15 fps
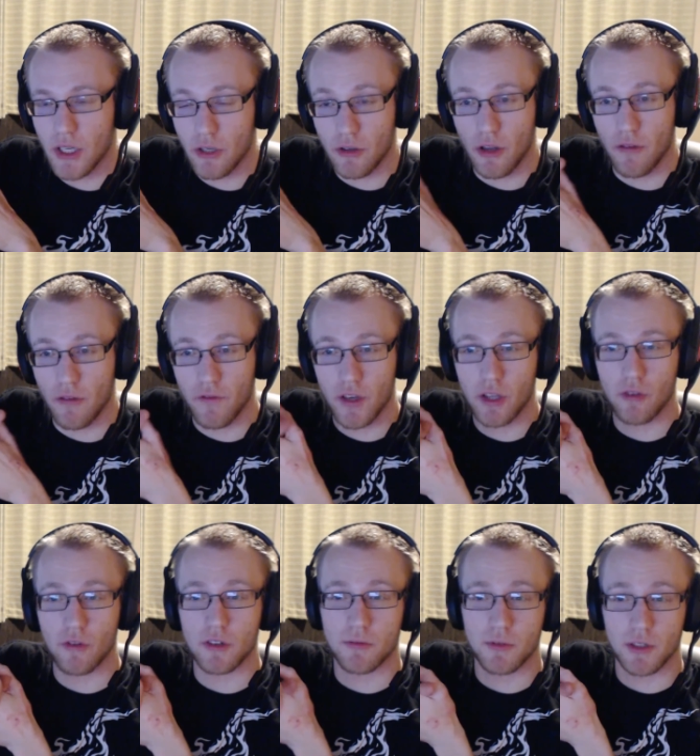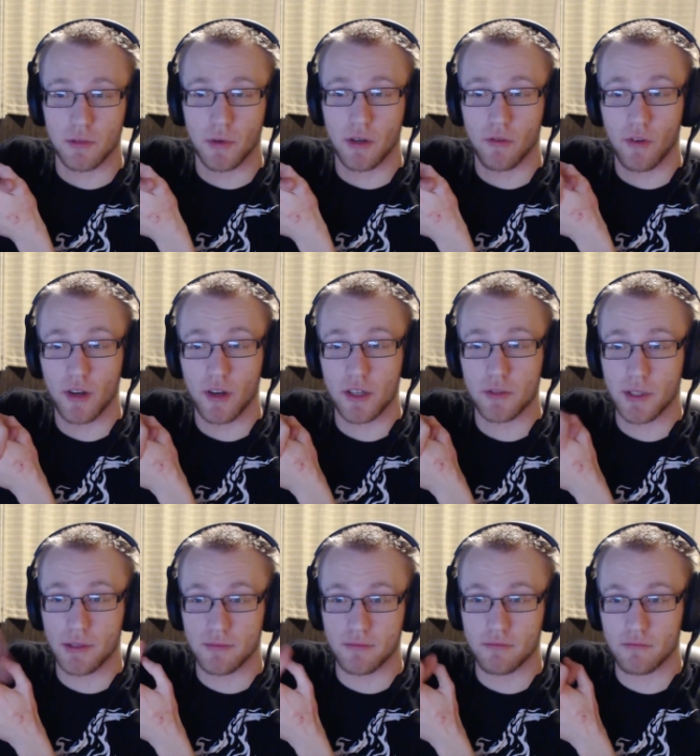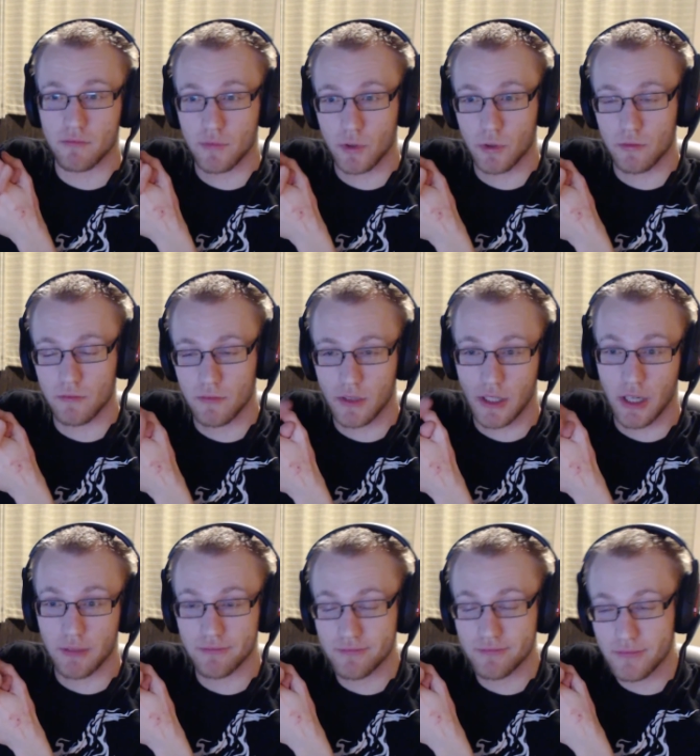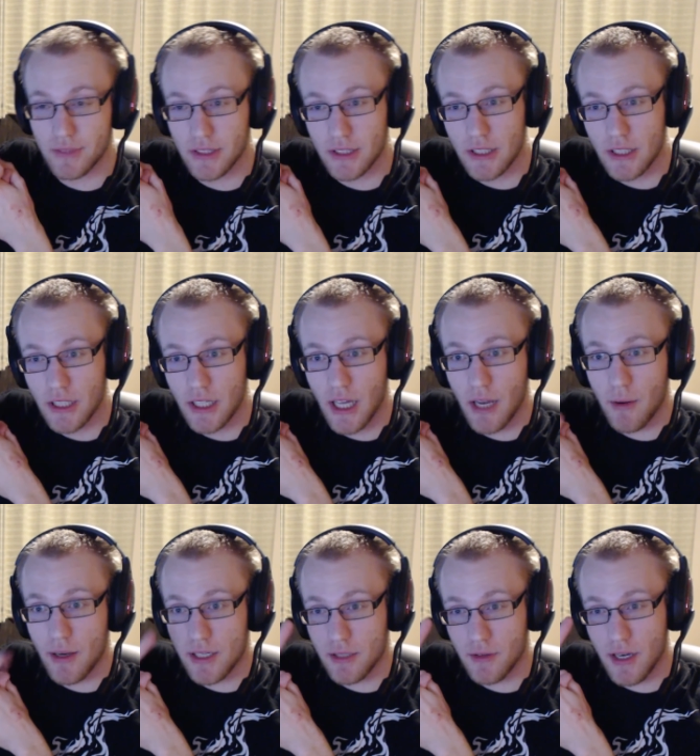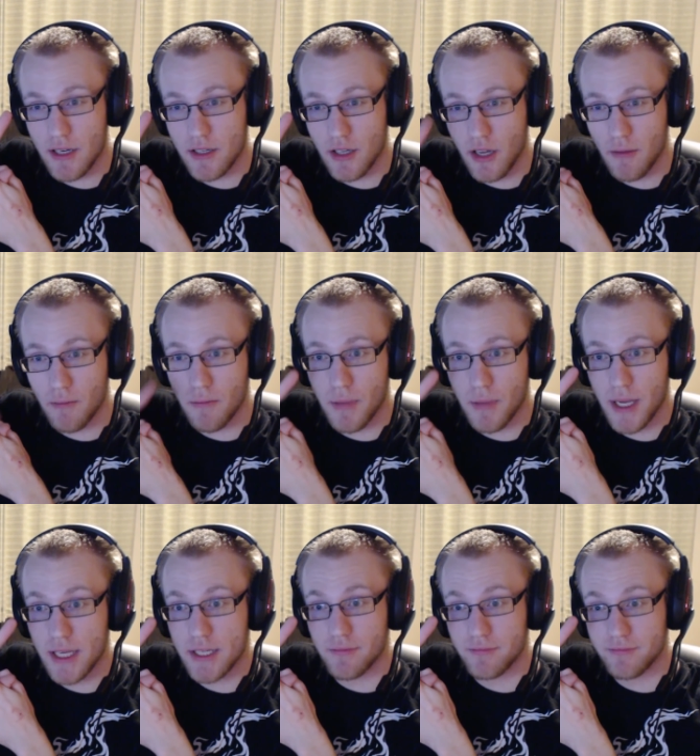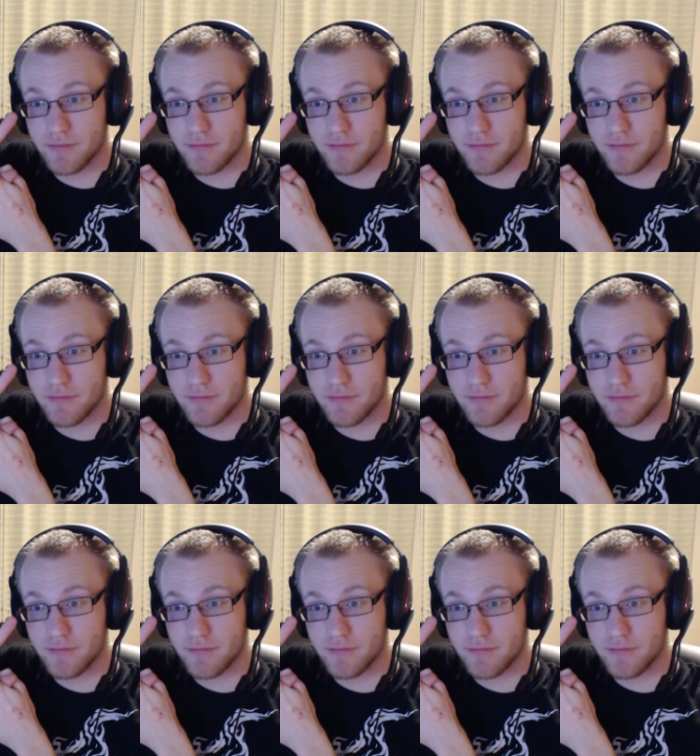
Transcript: and hopefully your Christmases went alright as well you know Anyway, till next time, peace.